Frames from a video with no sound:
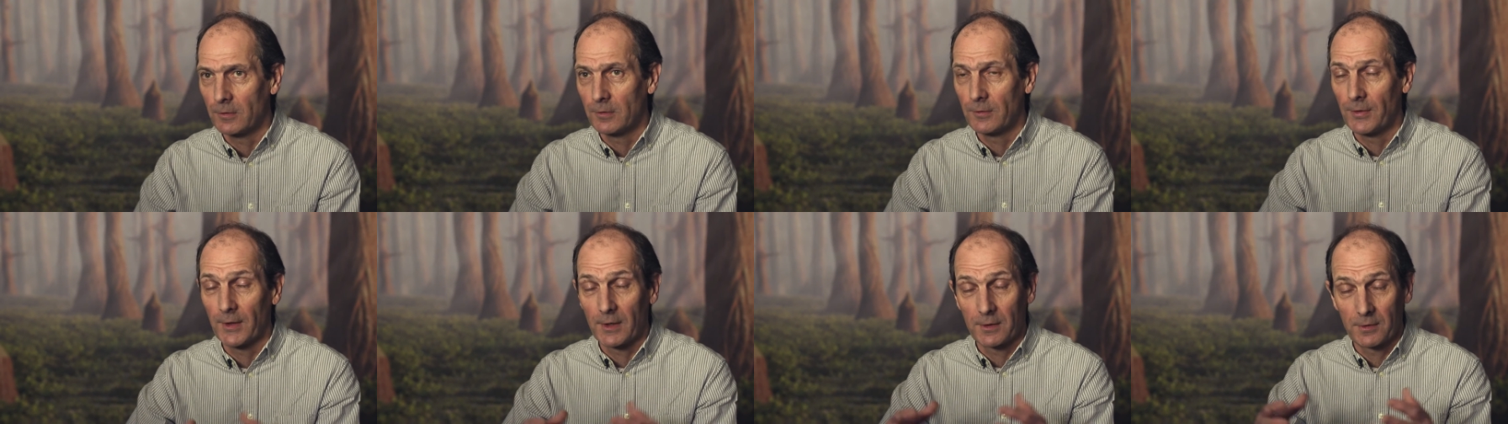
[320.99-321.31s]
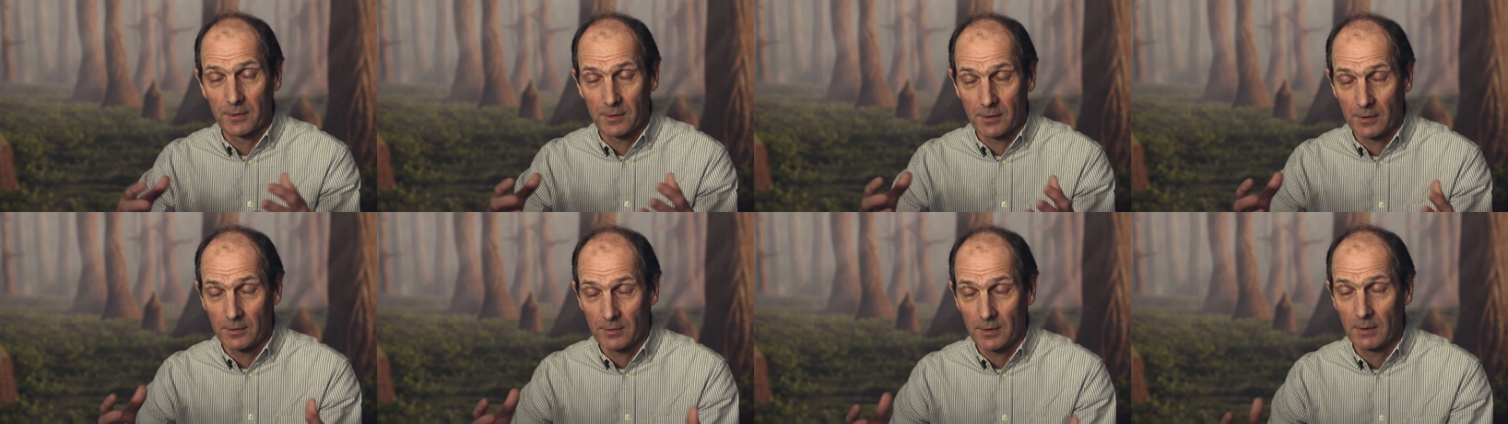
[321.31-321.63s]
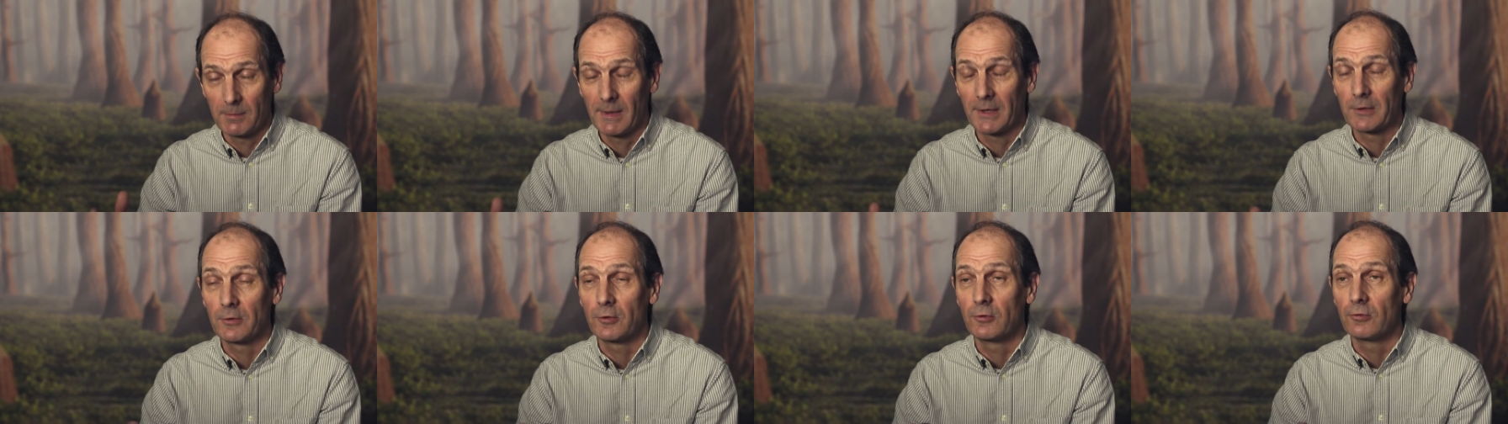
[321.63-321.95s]
there's a certain
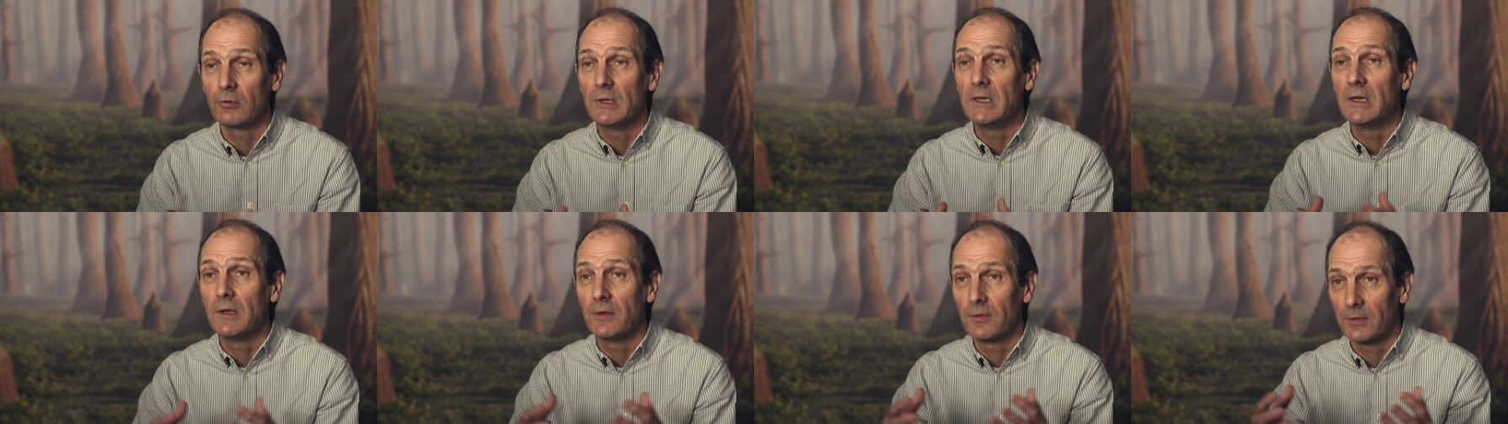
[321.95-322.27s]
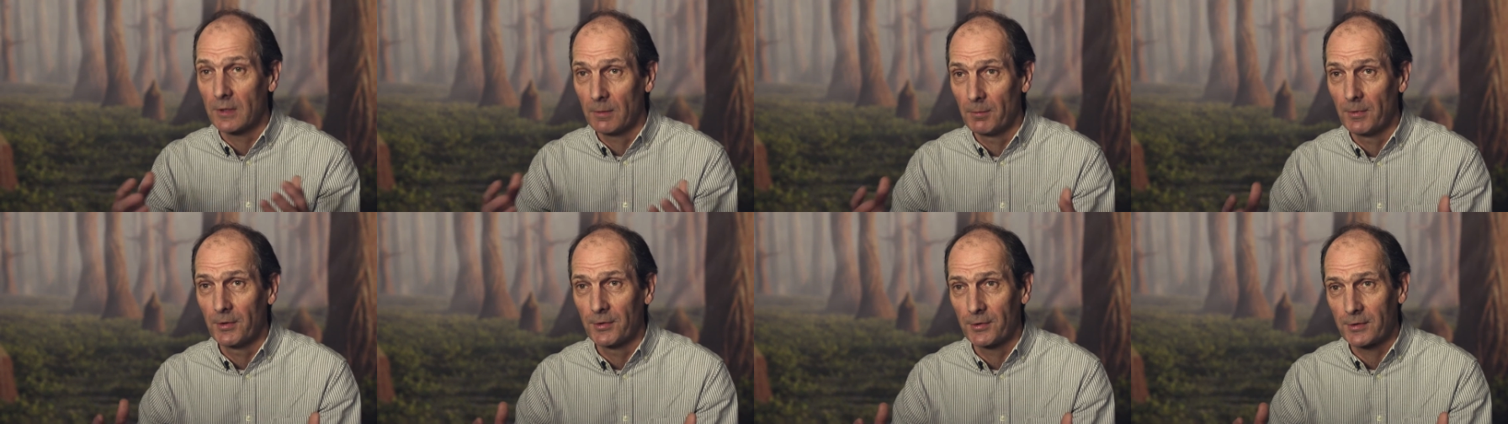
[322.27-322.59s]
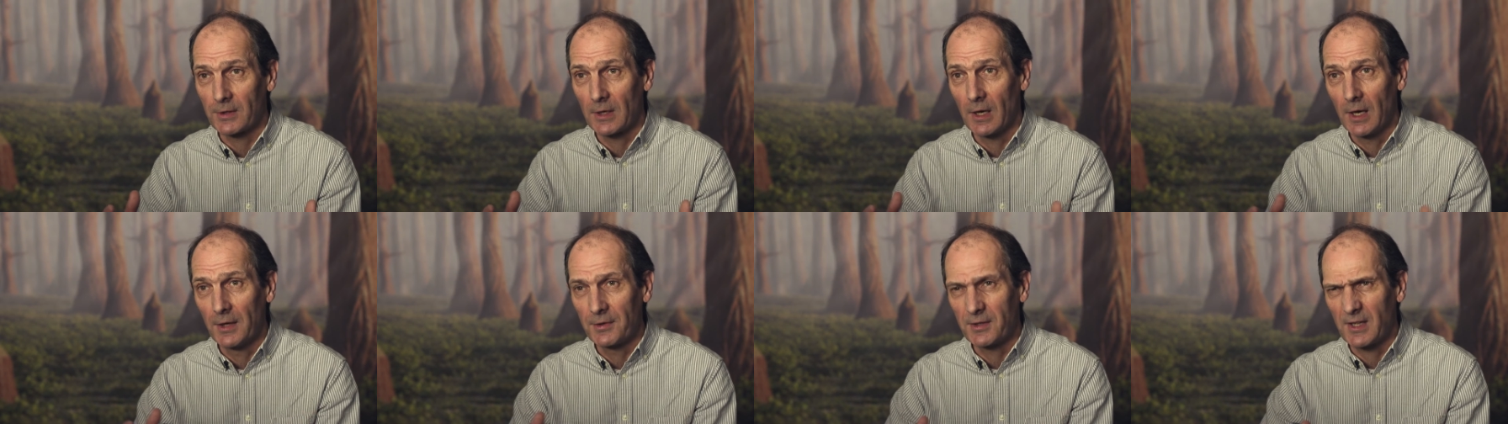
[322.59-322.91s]
amount of green in some of the
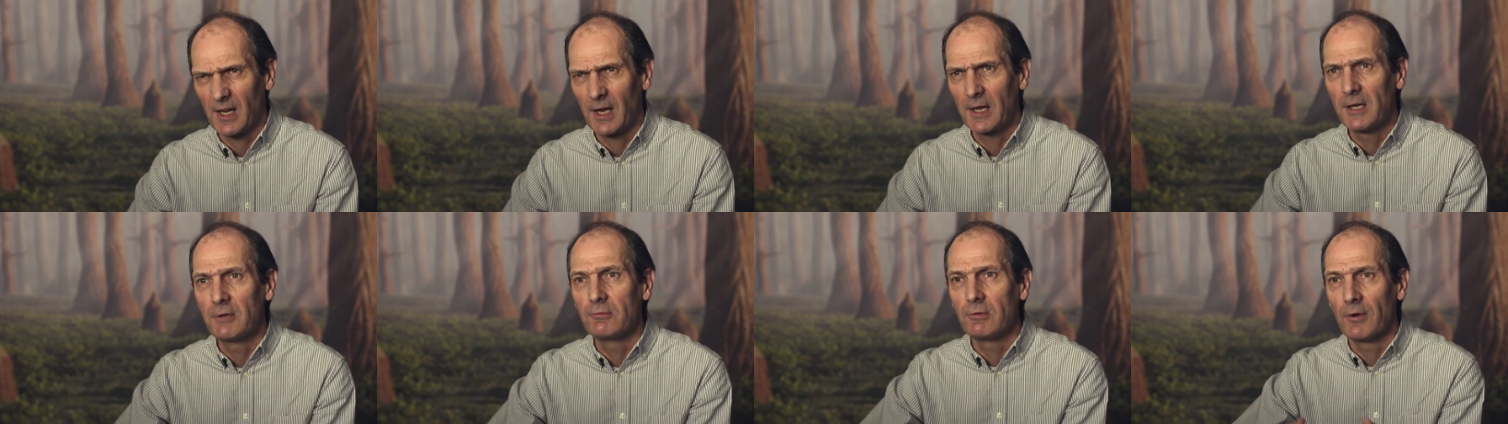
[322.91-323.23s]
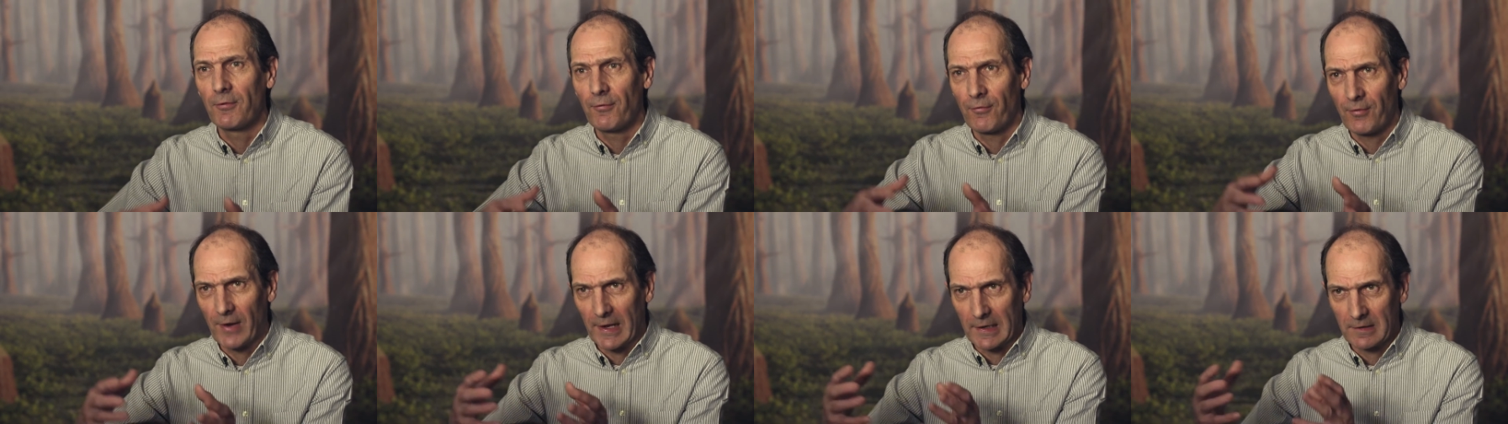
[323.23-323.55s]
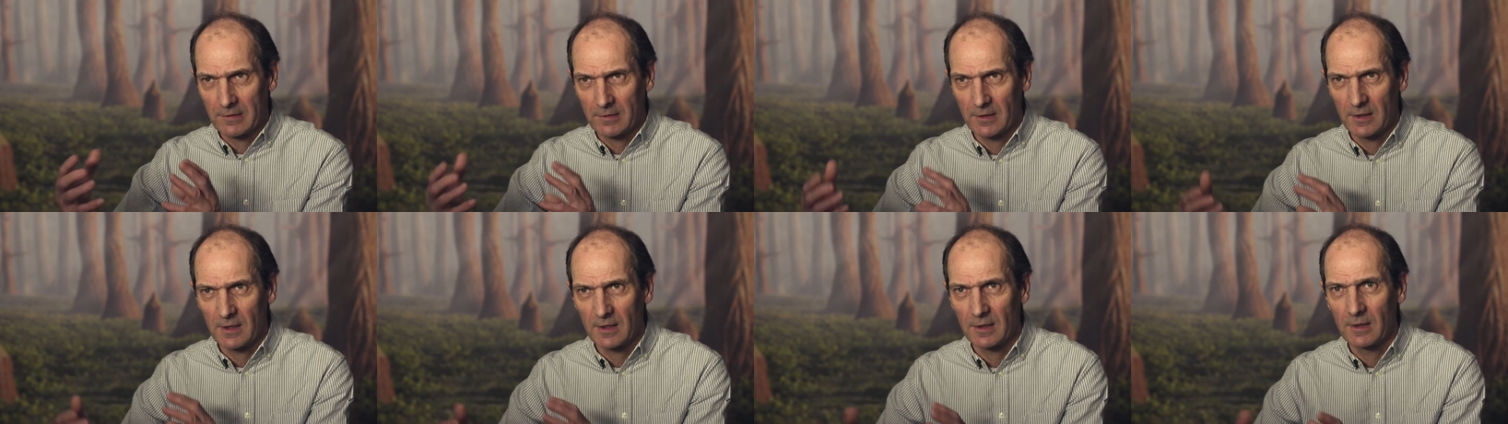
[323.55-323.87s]
skies, kind of
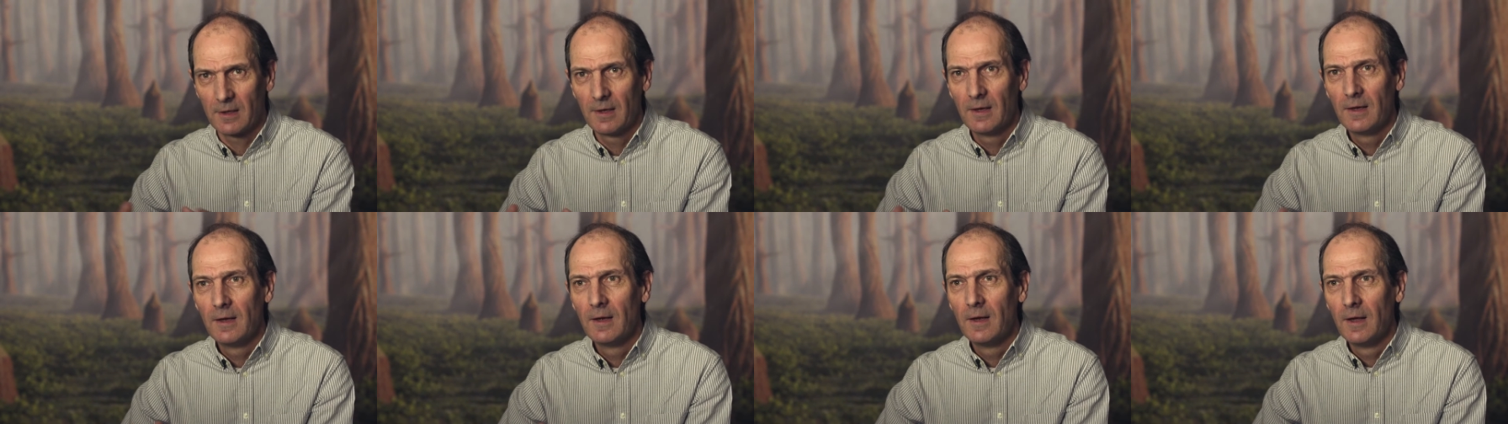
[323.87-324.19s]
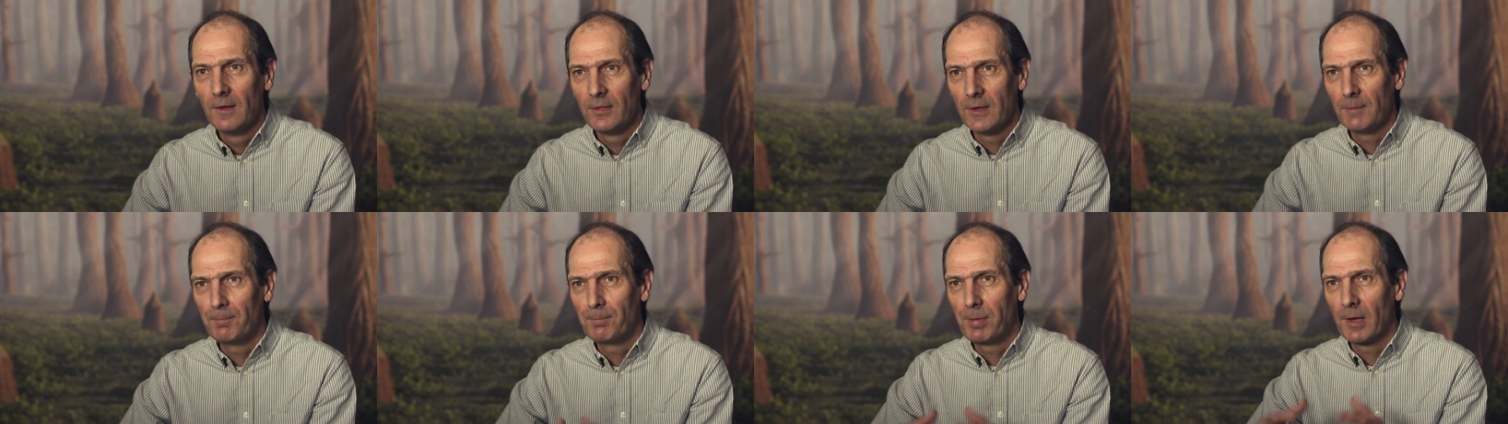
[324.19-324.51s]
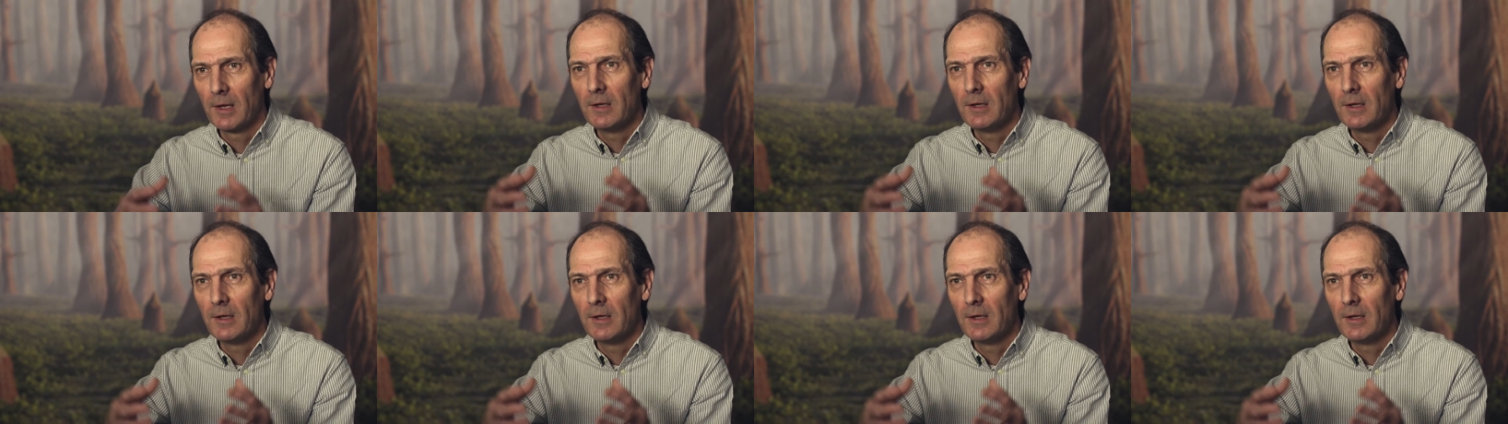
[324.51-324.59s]
reflecting the